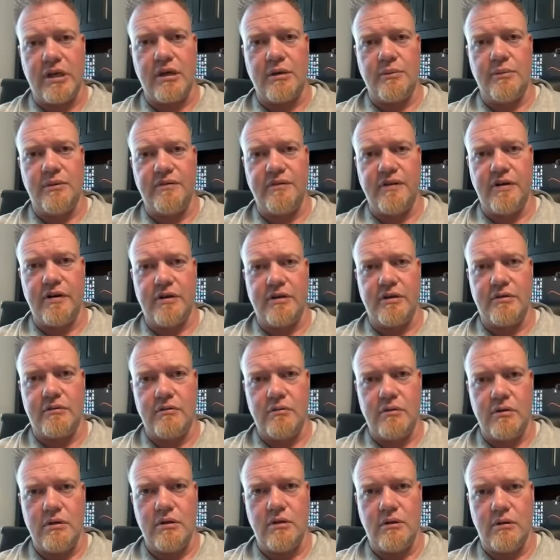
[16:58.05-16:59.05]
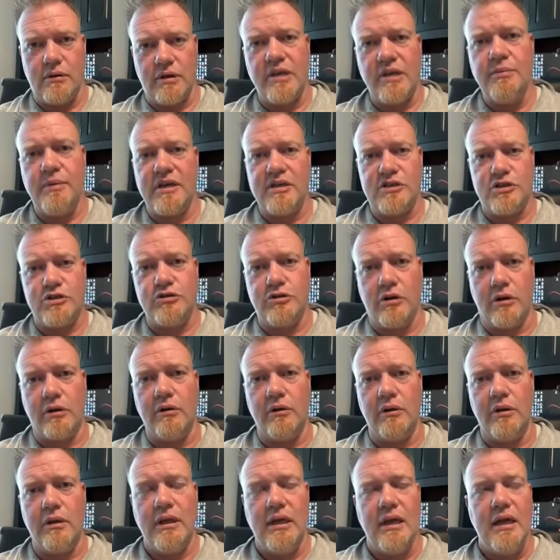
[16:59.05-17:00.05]
It can be very, it can be a
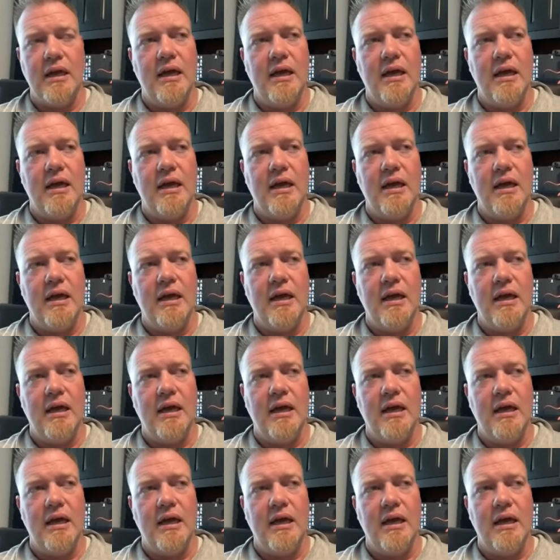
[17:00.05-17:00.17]
struggle.